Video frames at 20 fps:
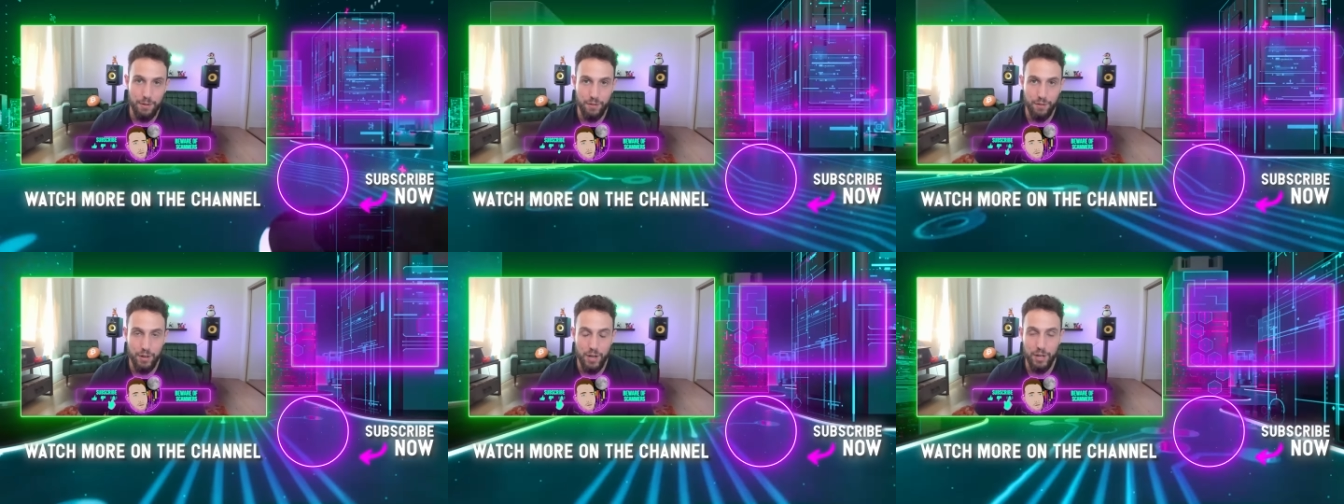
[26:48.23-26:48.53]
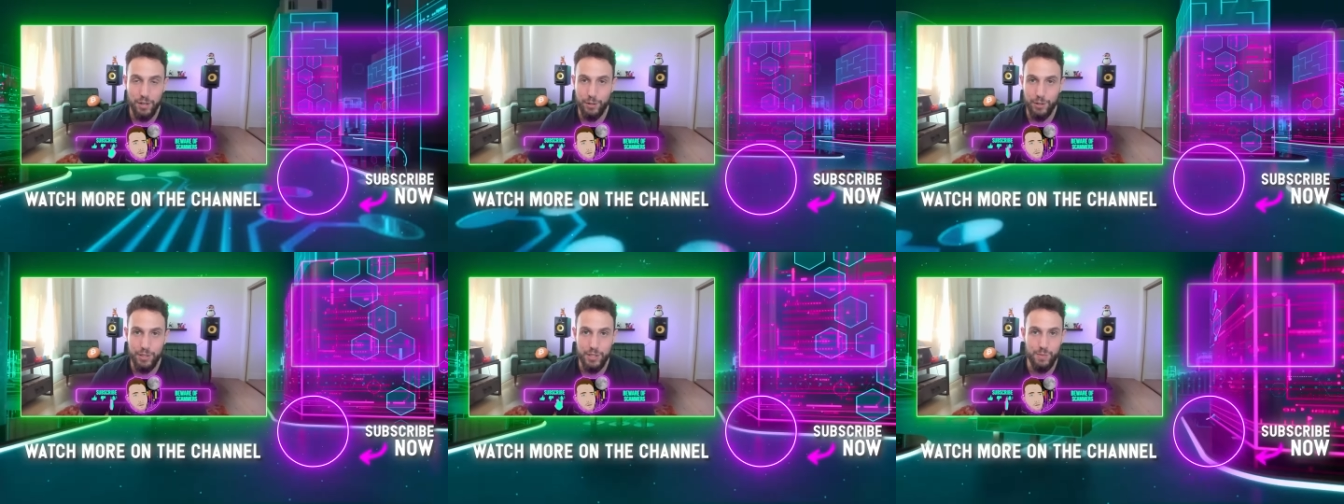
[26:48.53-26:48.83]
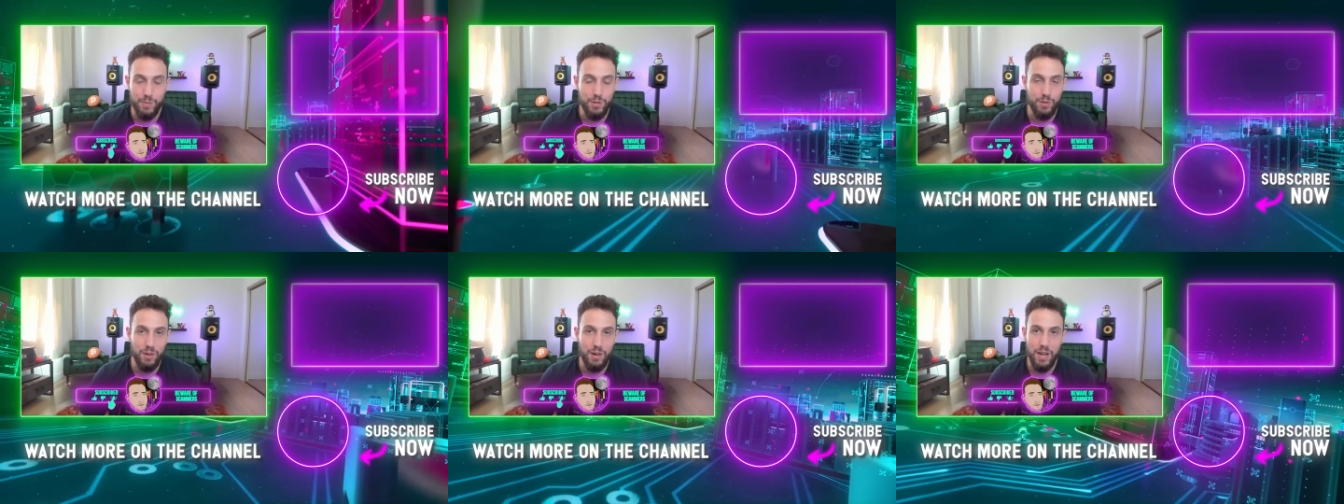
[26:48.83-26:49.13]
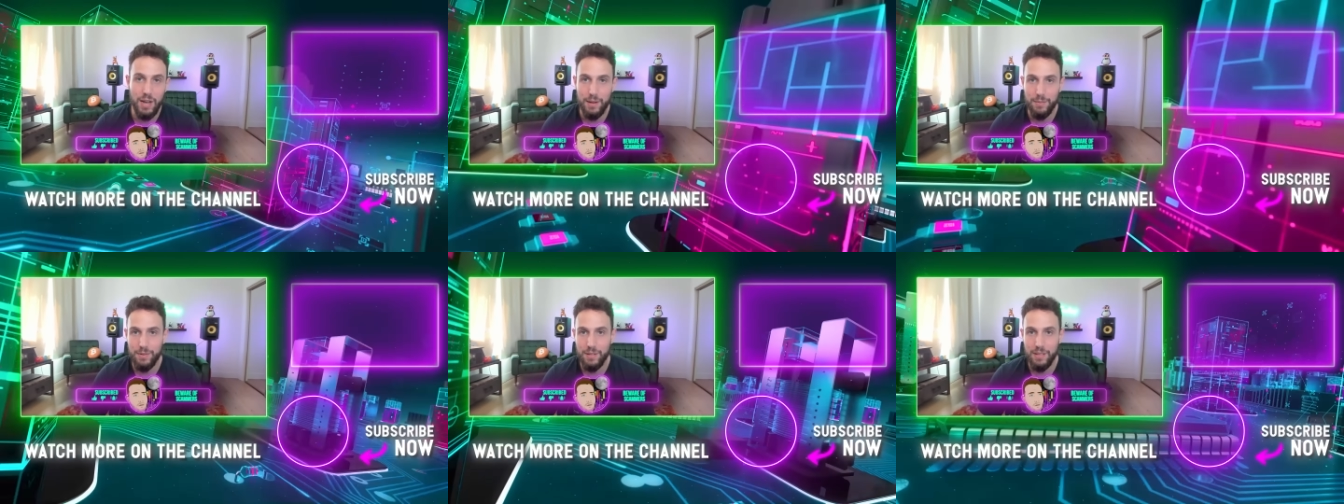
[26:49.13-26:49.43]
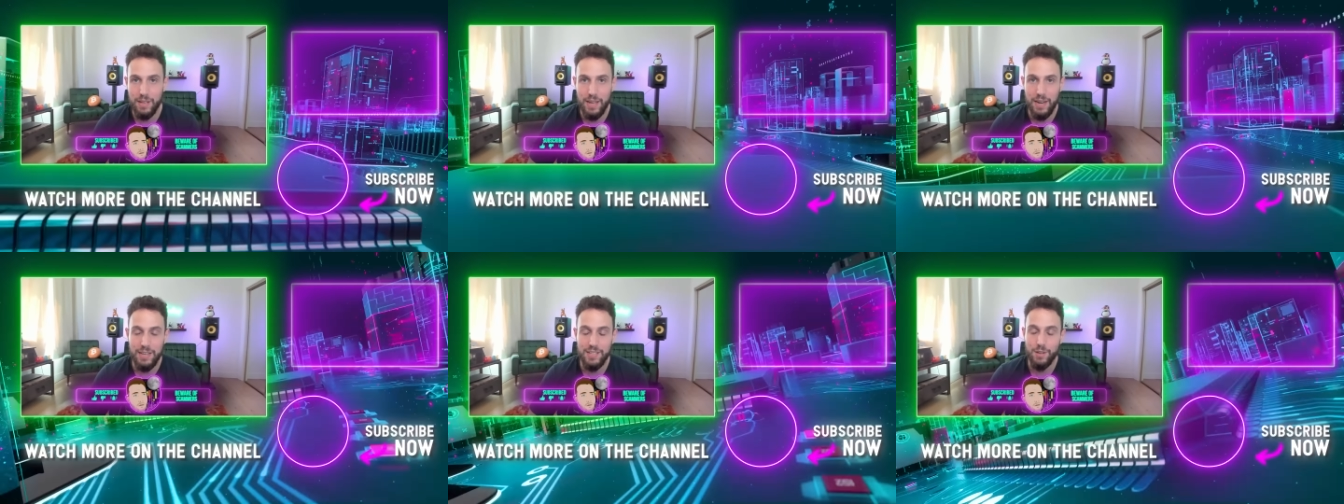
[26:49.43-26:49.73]
if you're not already subscribed.
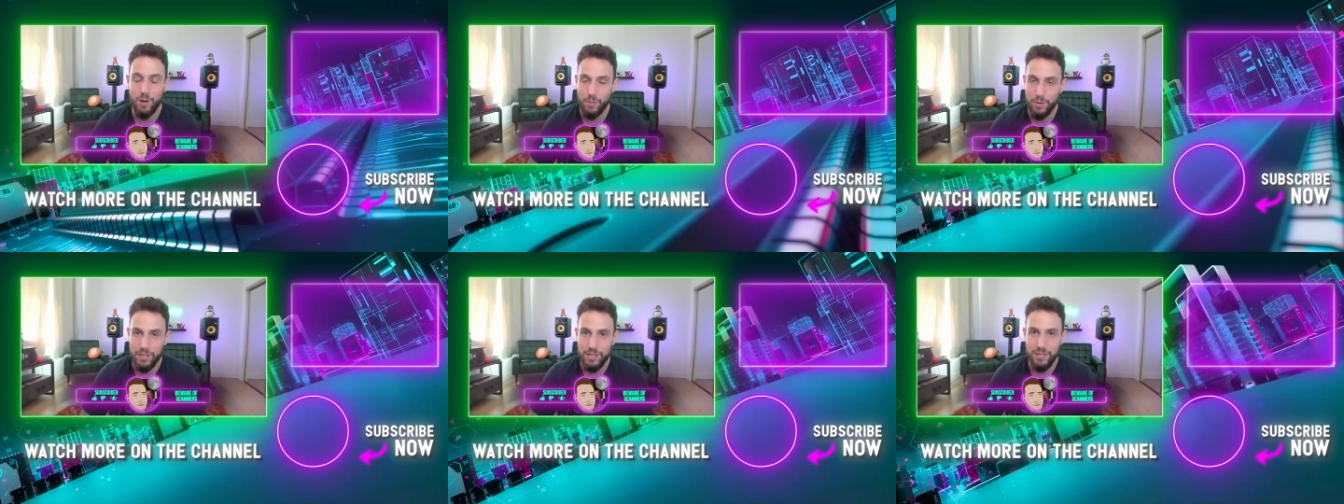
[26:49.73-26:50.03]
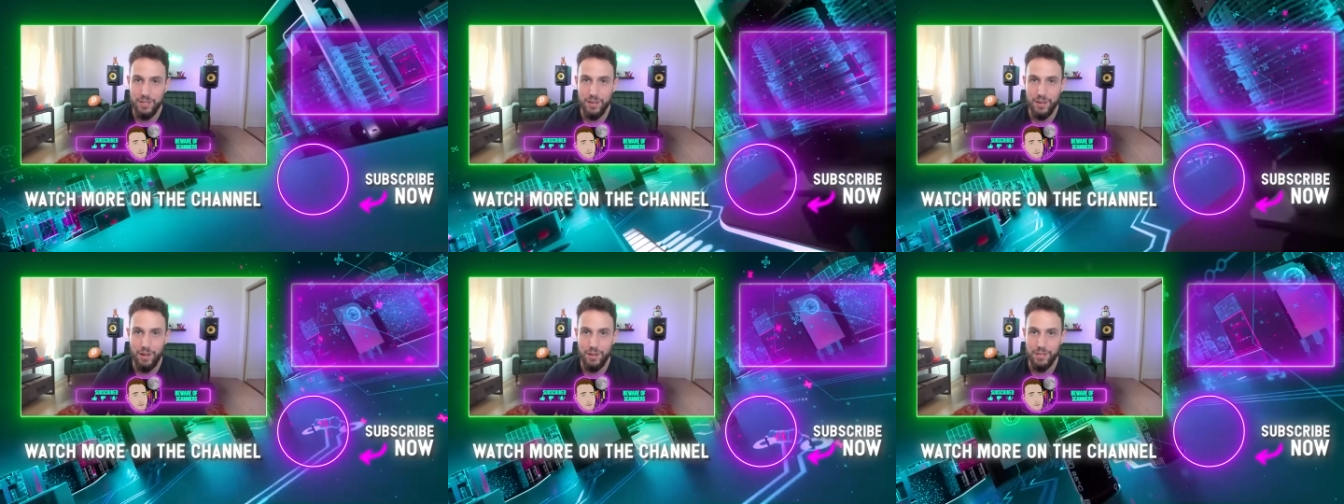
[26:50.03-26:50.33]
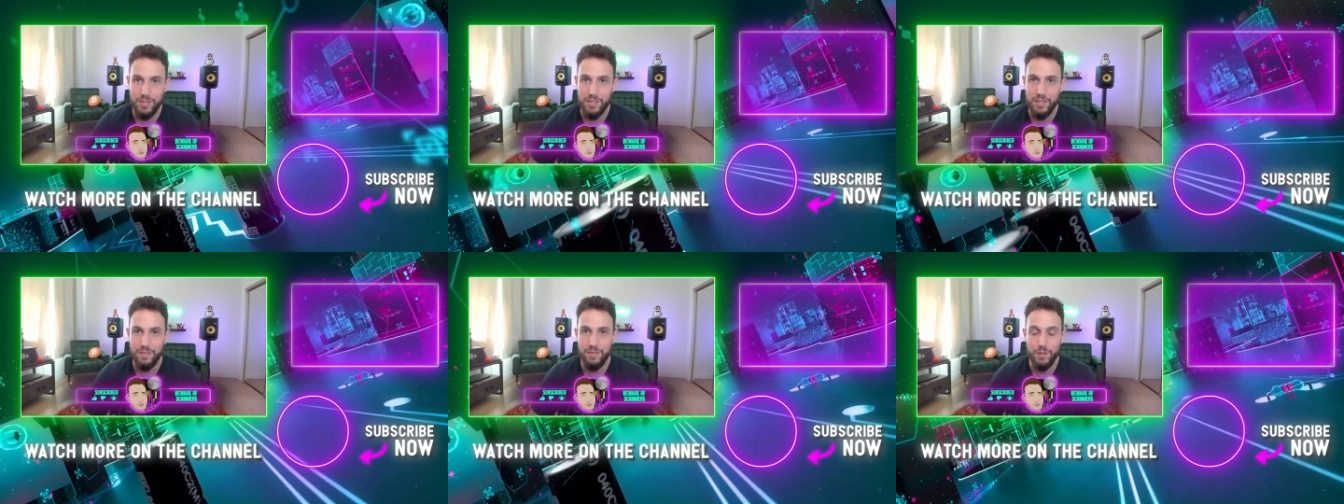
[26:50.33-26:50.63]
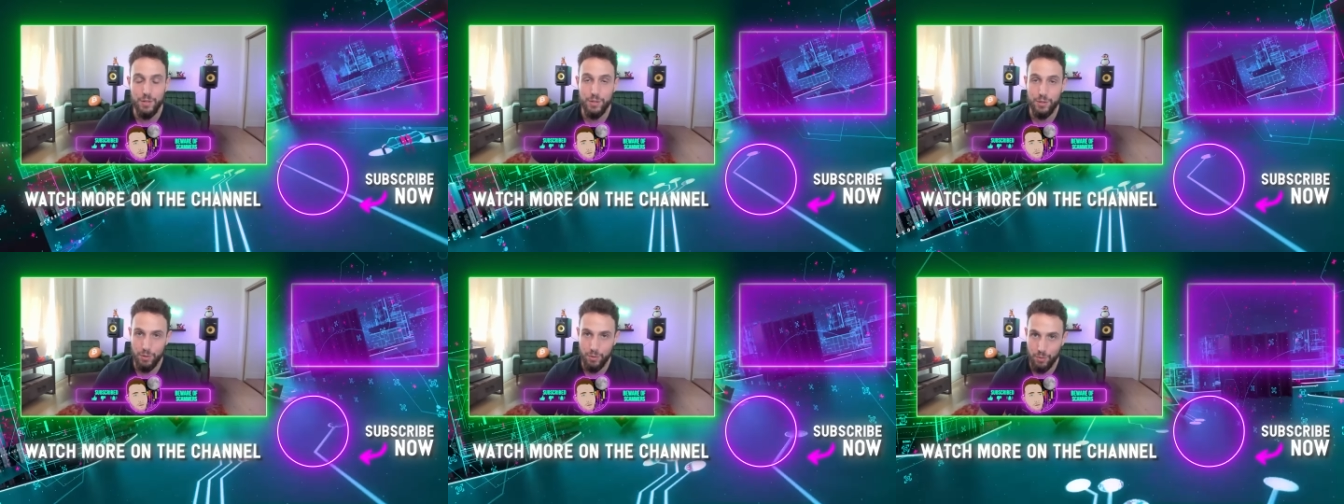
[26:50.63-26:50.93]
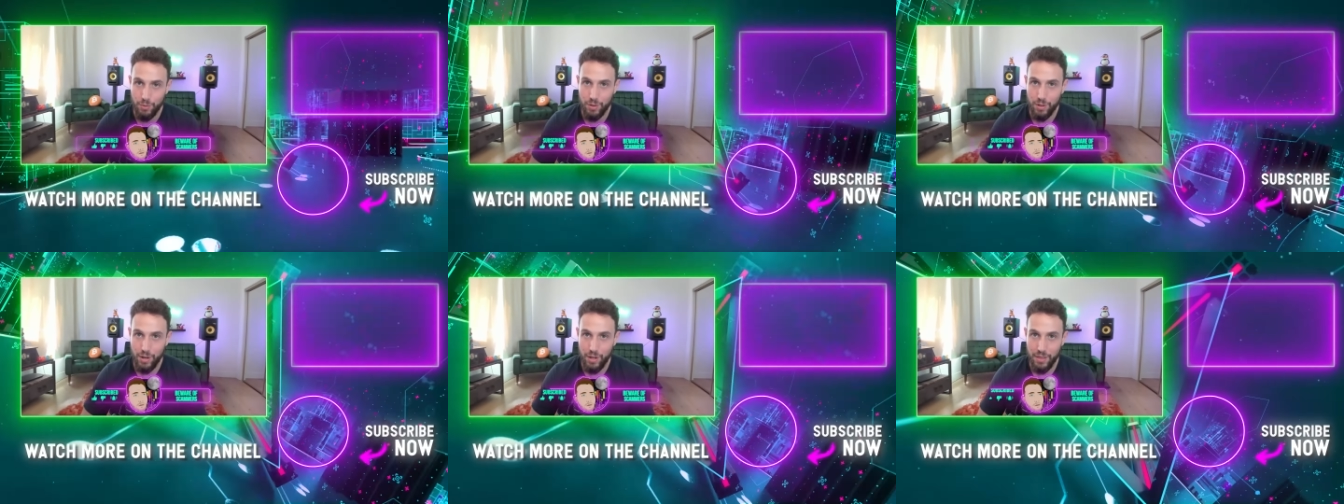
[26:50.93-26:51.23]
And as always, I'll see you very
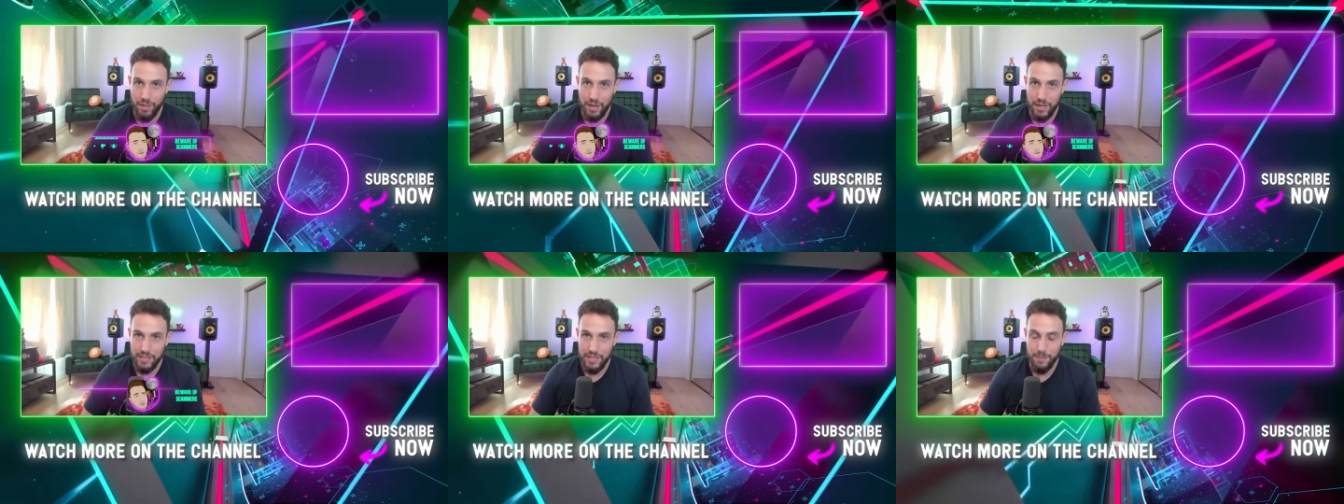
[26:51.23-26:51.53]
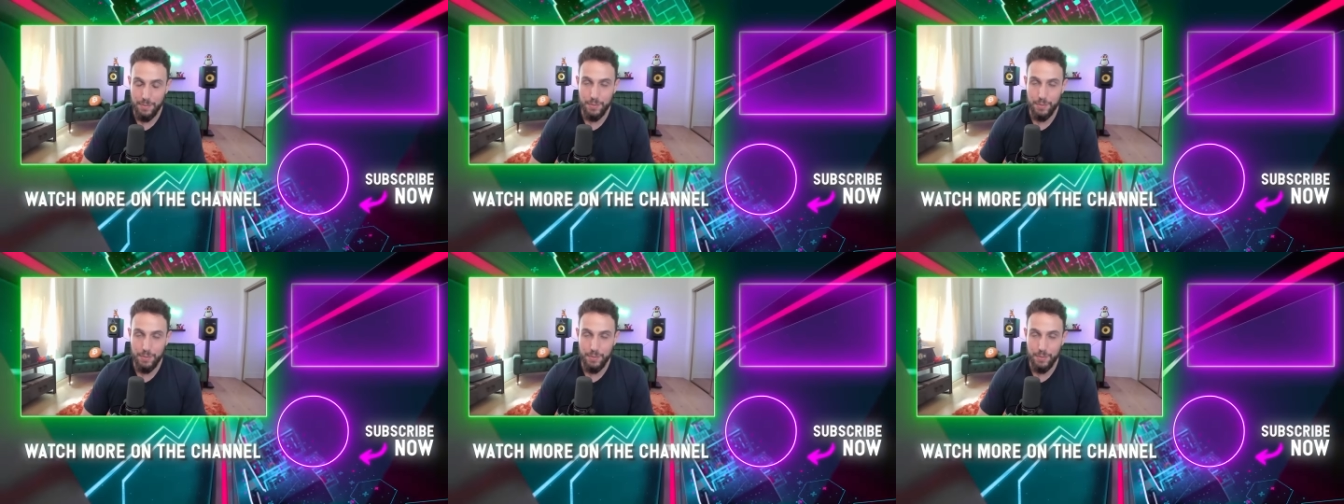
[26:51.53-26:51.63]
soon on the next